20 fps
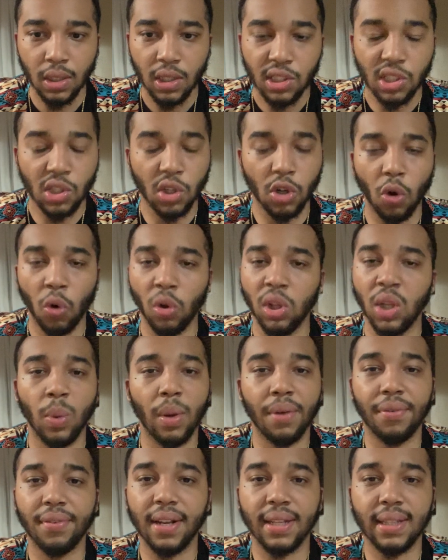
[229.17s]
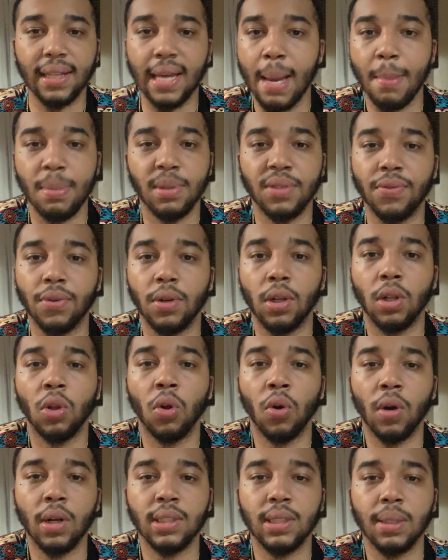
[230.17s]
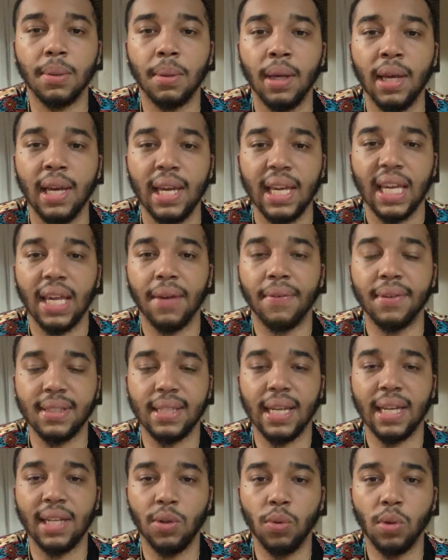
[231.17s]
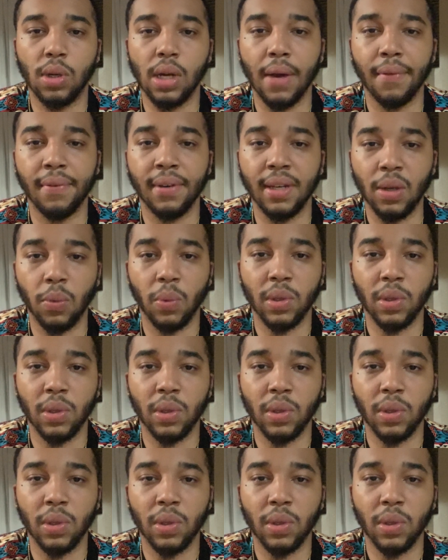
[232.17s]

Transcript: So the only way for that to happen is for the Lord to give us that new covenant,